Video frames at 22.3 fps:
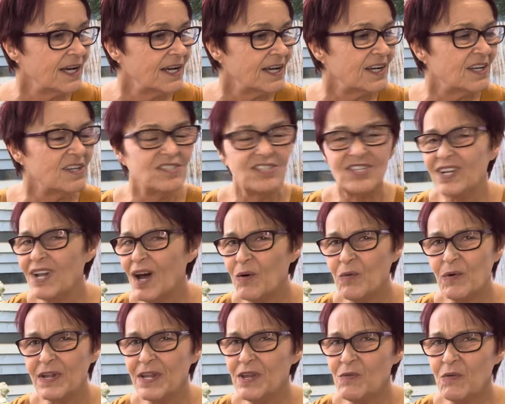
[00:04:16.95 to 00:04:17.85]
Because you know,
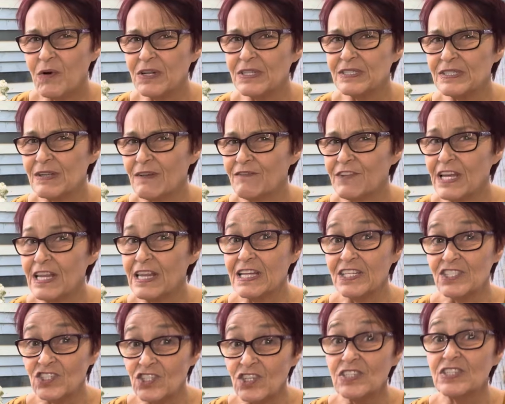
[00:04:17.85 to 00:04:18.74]
when you want something
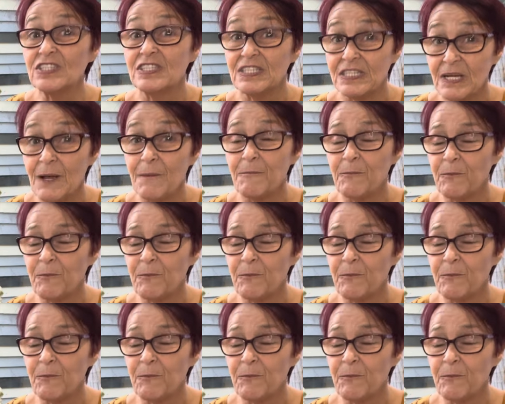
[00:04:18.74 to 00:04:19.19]
that just